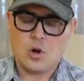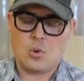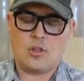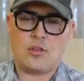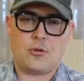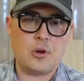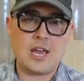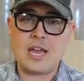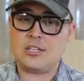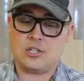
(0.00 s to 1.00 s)
With a 3
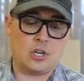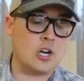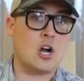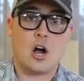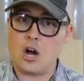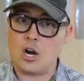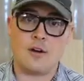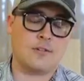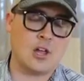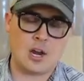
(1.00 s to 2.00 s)
8 you're gonna hog
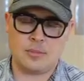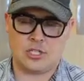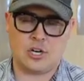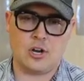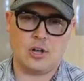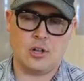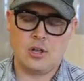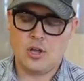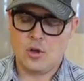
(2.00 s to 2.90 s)
off a lot of material.